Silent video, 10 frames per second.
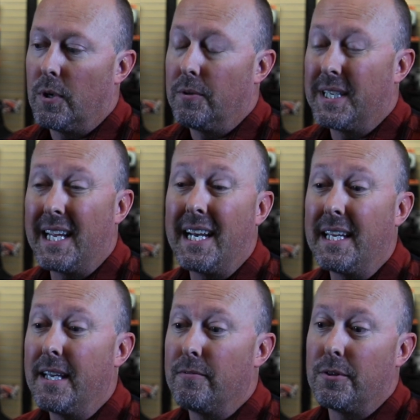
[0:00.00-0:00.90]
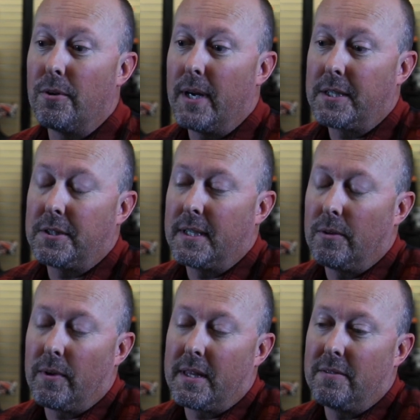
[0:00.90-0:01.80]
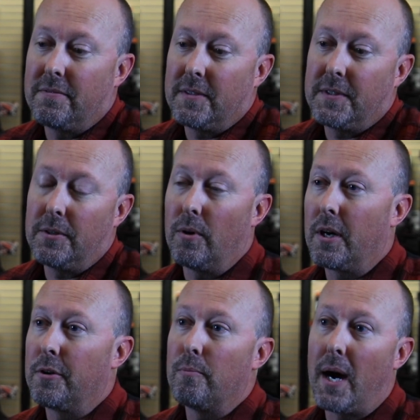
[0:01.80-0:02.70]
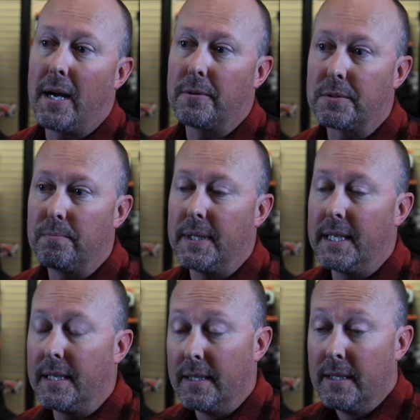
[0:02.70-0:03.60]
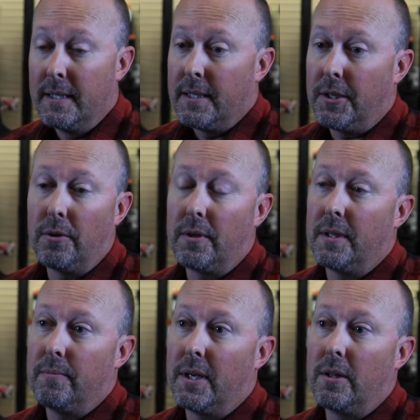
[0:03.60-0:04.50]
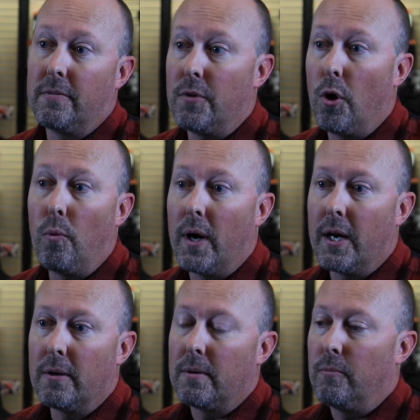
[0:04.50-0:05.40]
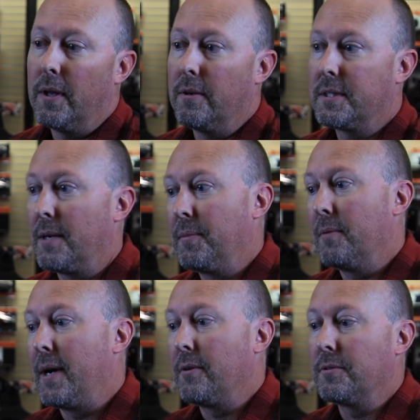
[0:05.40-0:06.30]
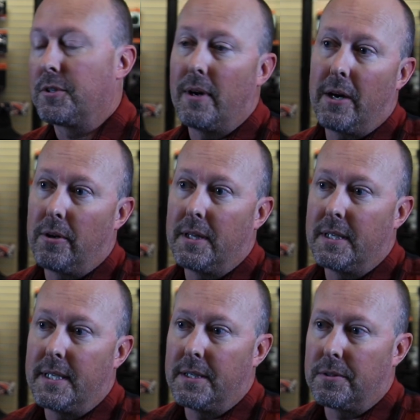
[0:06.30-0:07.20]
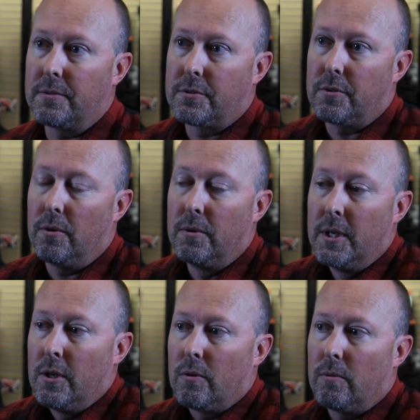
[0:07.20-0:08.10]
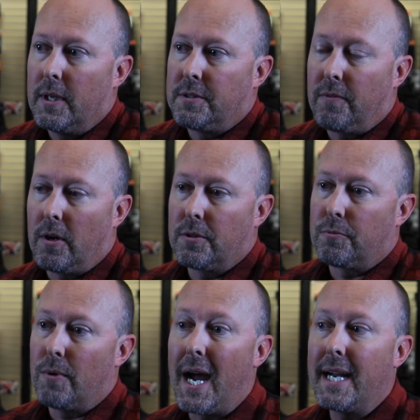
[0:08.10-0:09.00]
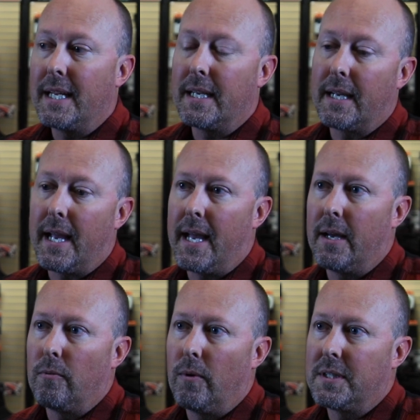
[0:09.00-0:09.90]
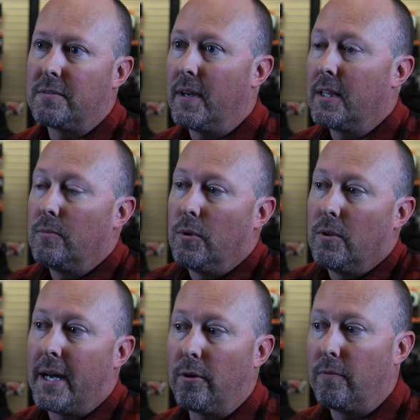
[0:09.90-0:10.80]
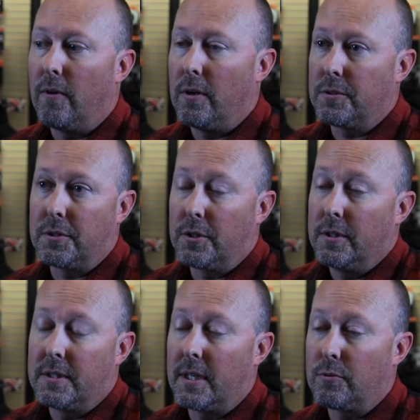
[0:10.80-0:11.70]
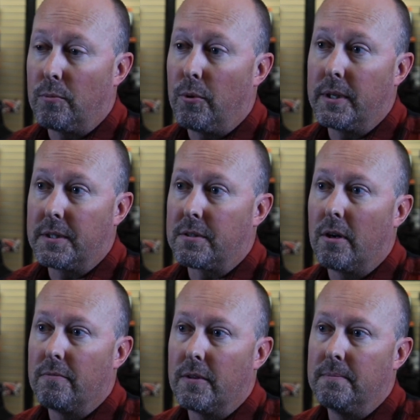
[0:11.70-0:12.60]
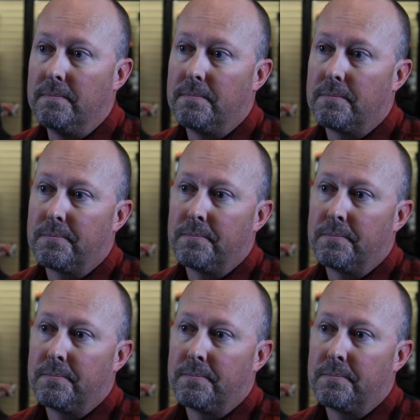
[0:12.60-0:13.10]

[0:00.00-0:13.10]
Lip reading: the road in any given direction and within 50 to 100 miles be, in the middle of nowhere, whether it's up in the mountains or out on the desert. So as far as riding and what's available, Idaho Falls is a good central point to start from.